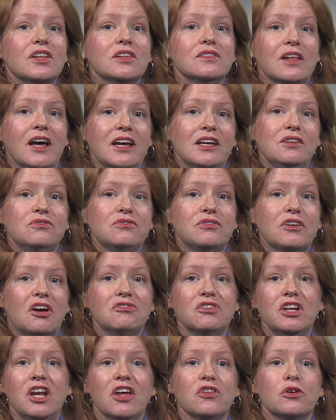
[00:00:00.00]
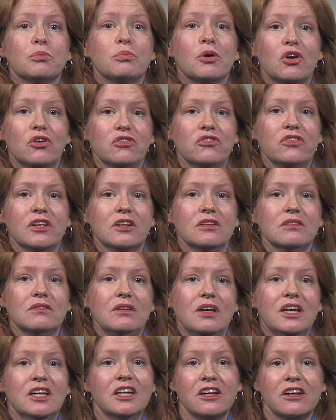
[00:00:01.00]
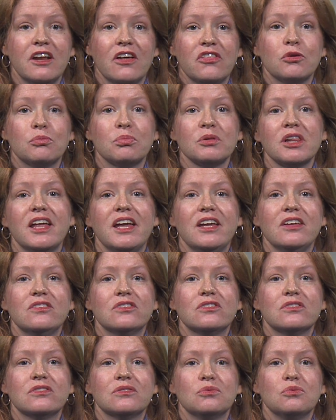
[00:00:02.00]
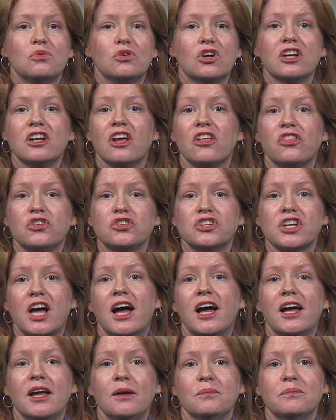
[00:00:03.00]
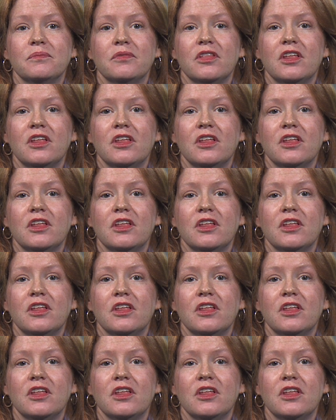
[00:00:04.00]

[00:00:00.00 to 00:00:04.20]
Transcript: life of another person in another place or another time.